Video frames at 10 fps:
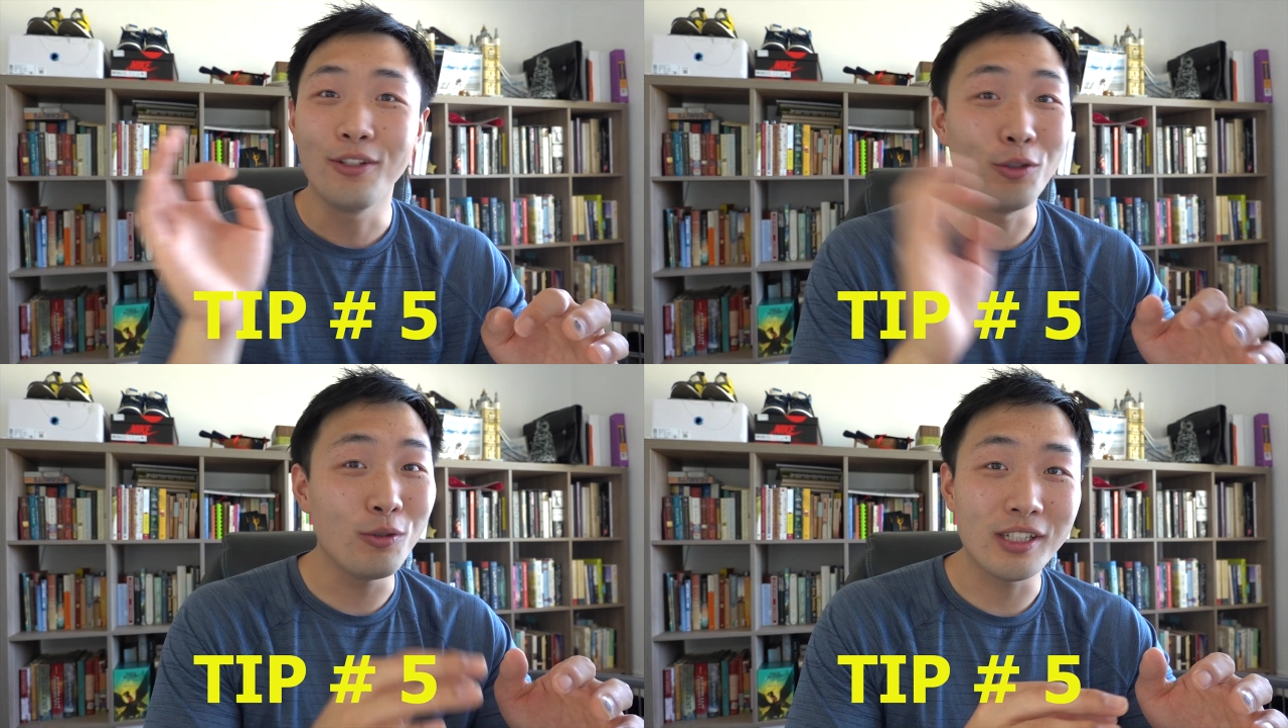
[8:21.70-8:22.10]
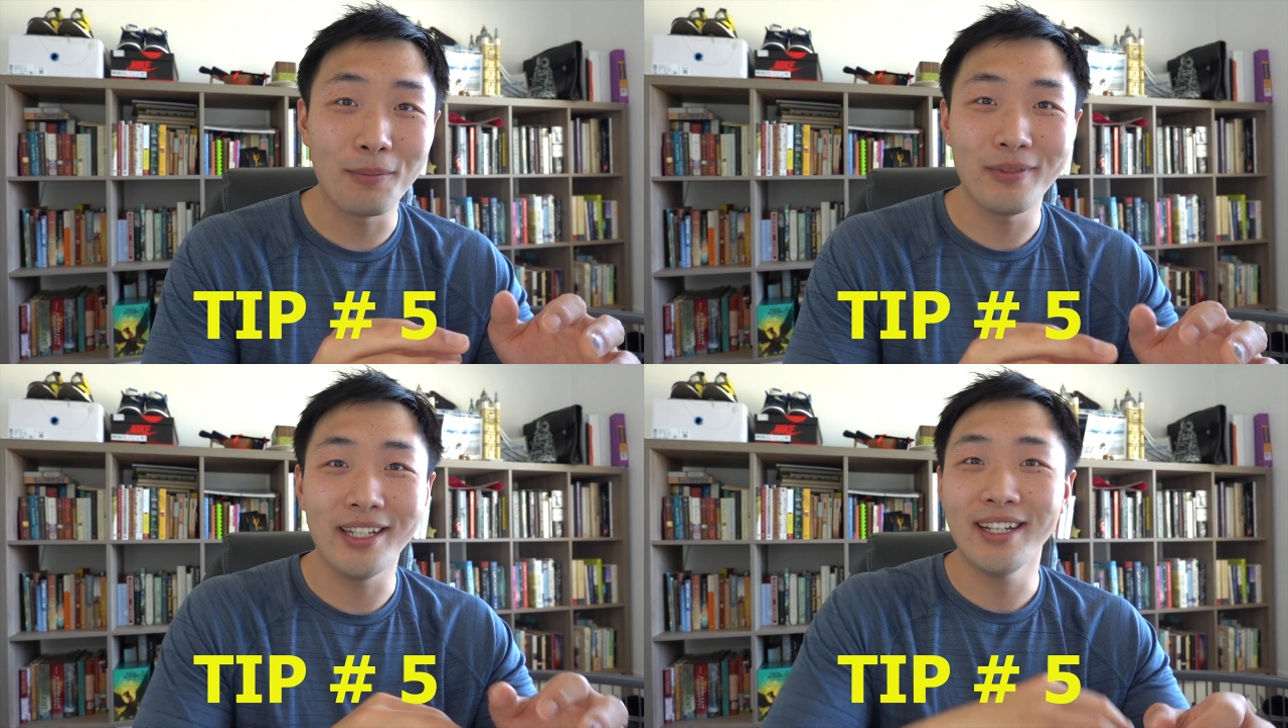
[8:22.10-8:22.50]
do
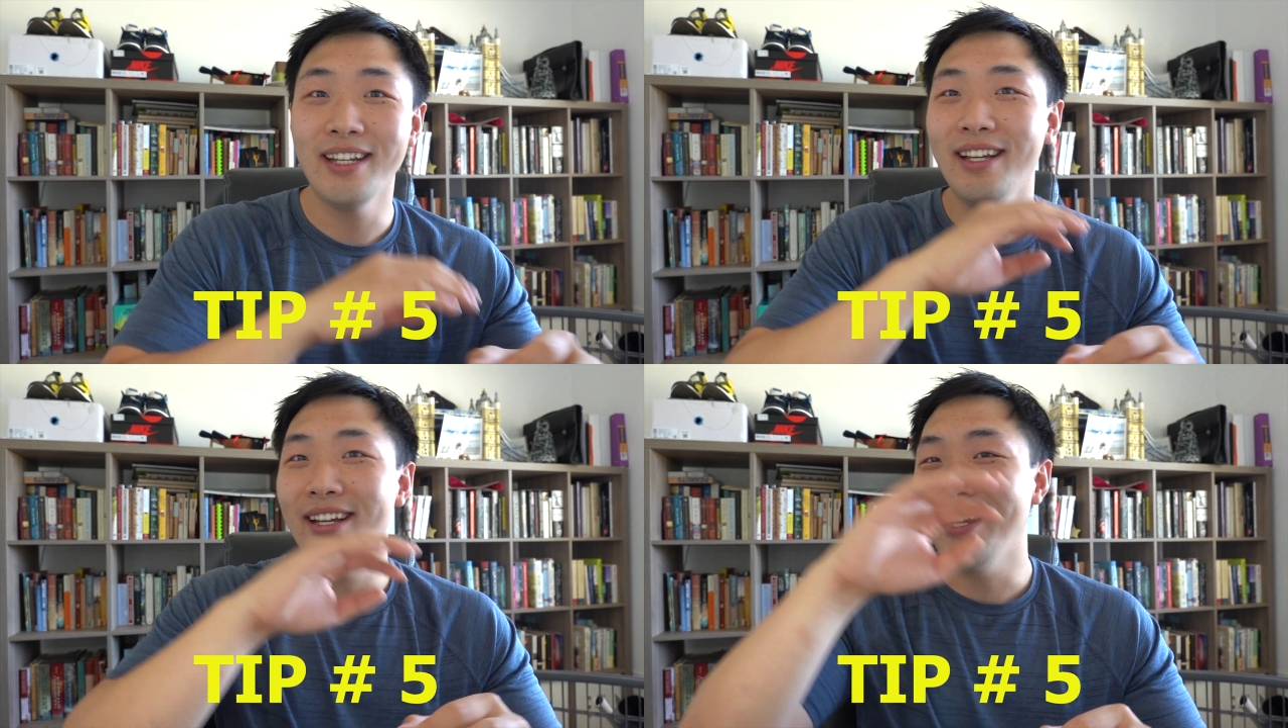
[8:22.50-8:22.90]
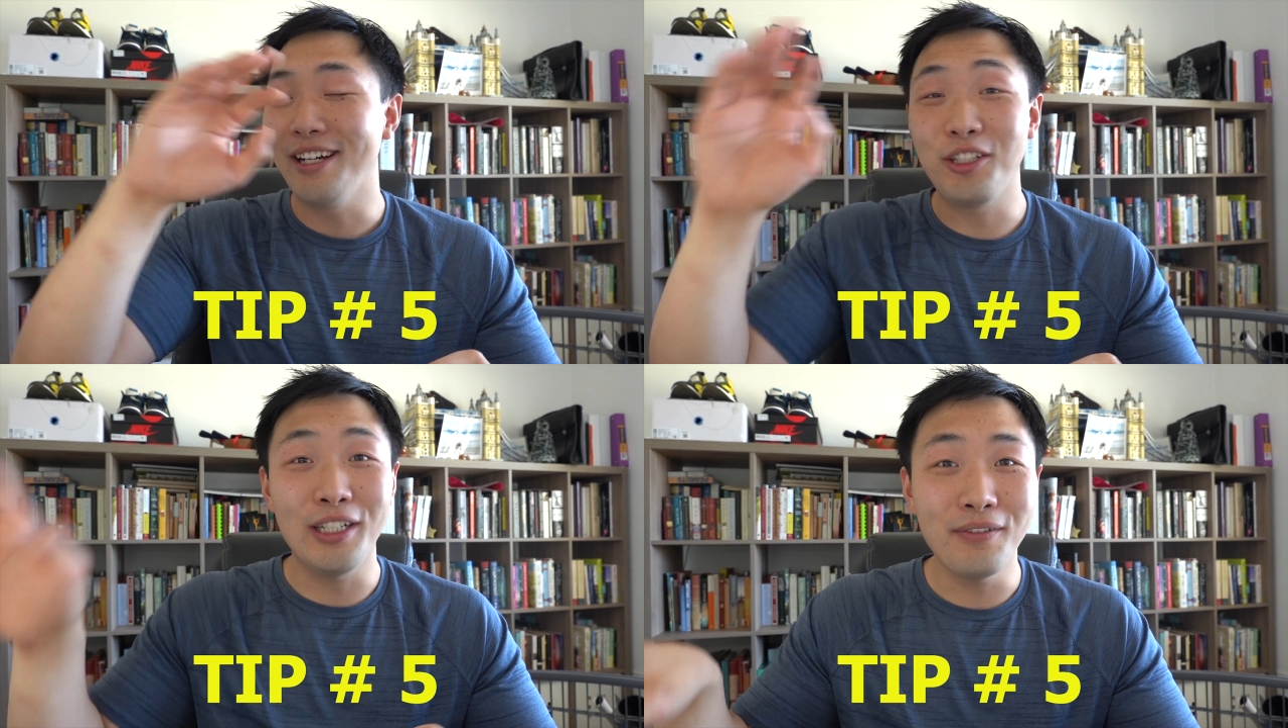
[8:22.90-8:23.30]
something,
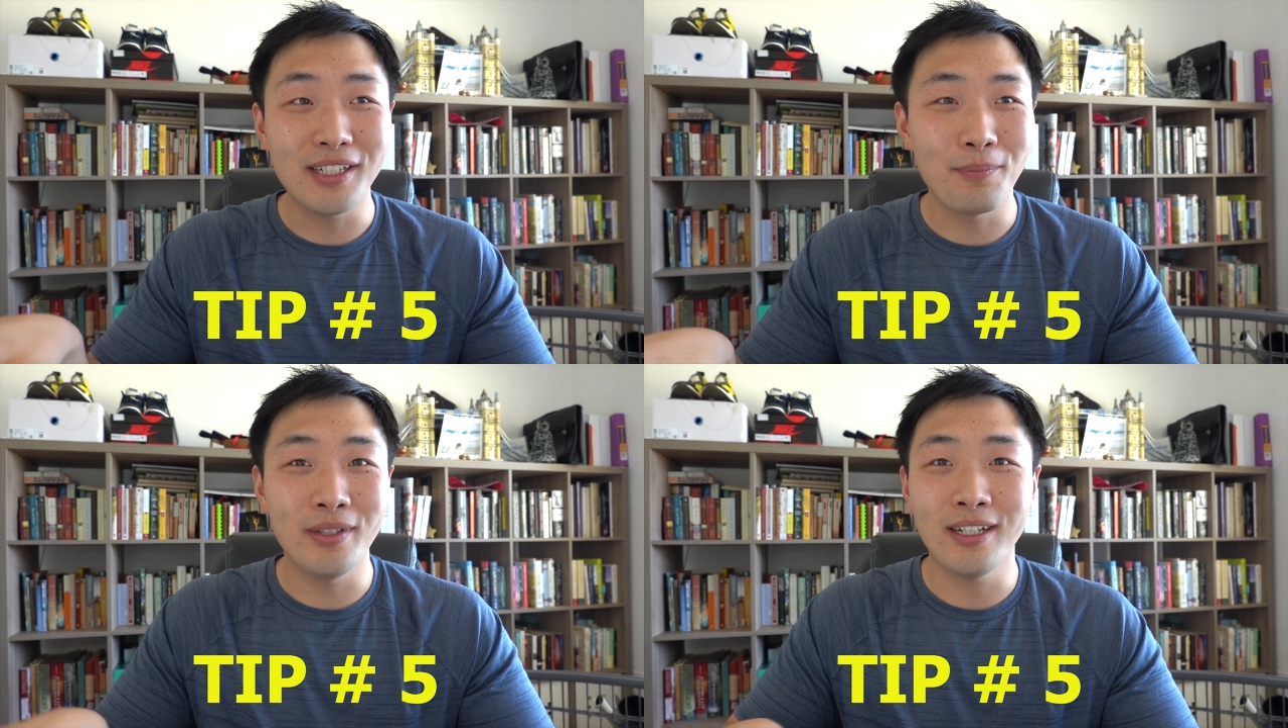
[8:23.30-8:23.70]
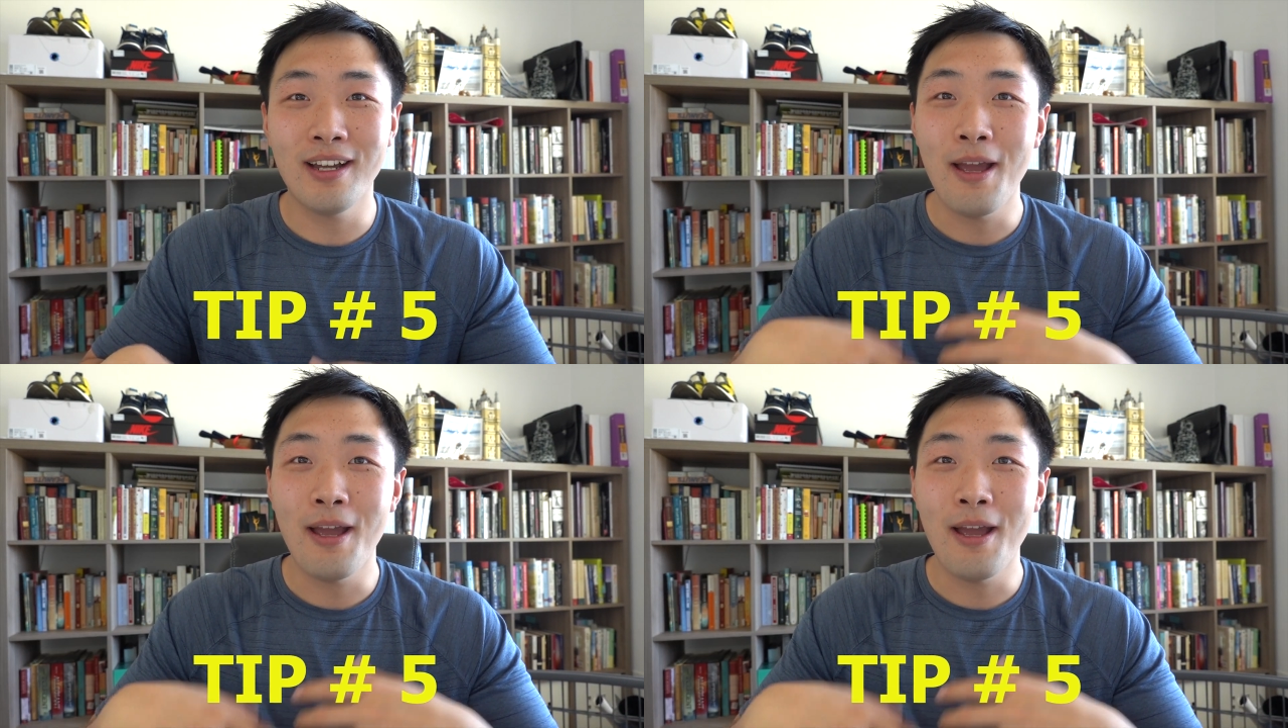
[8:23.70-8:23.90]
achieve something,